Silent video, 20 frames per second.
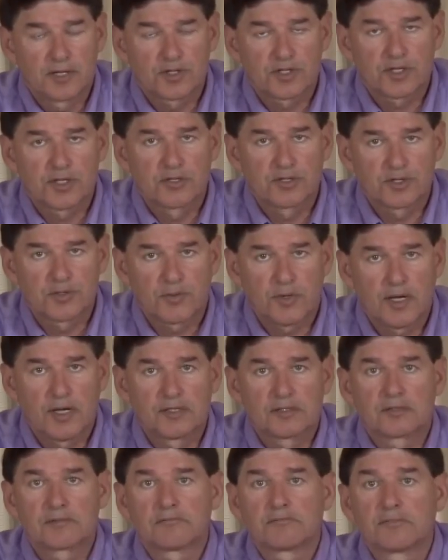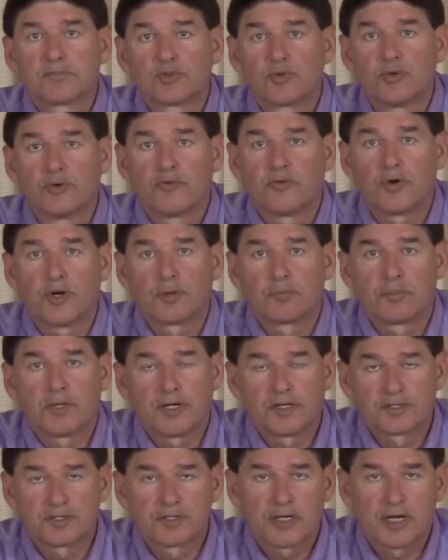The excuse was to avoid
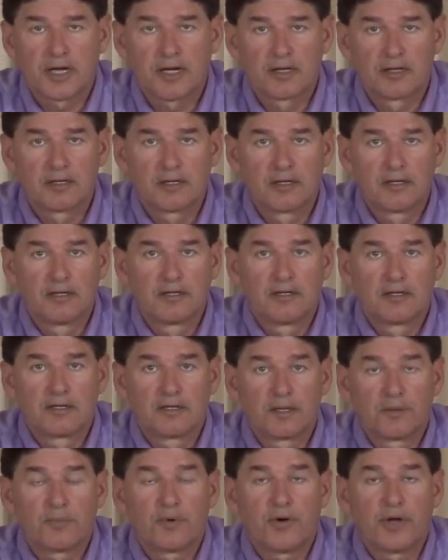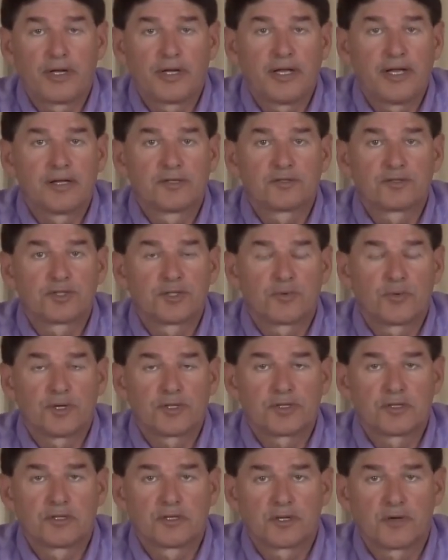bloodshed. Point is, she
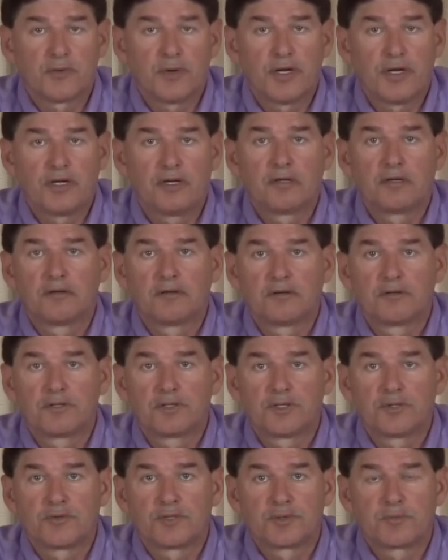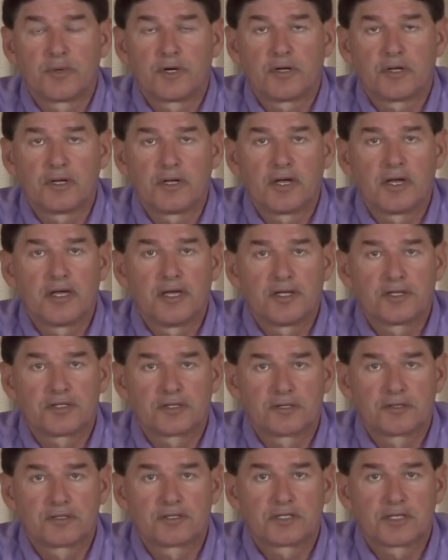wasn't a queen. She was merely an
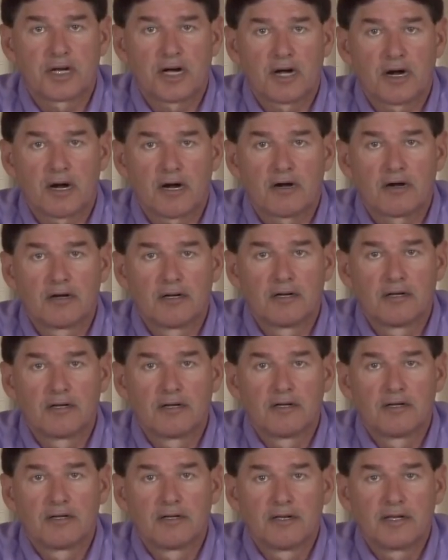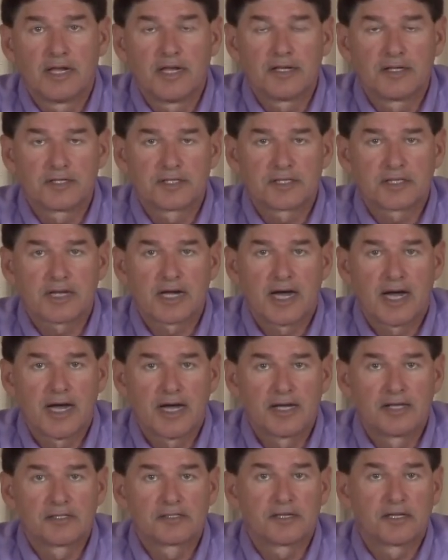eastern star in
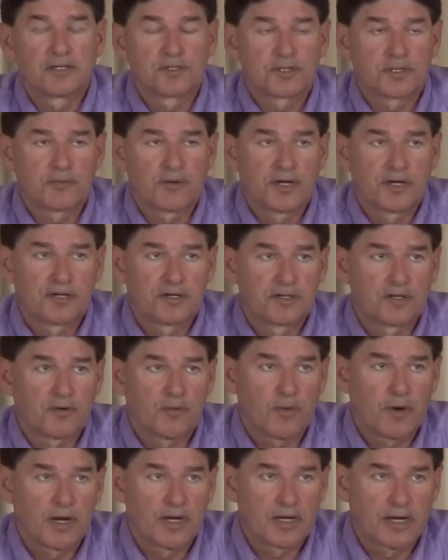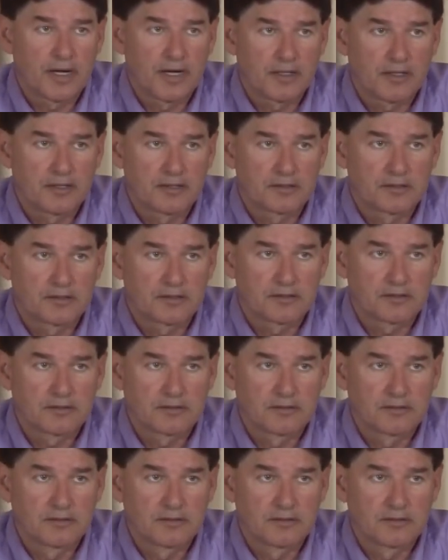disguise and surrendered to Hawaiian Islands.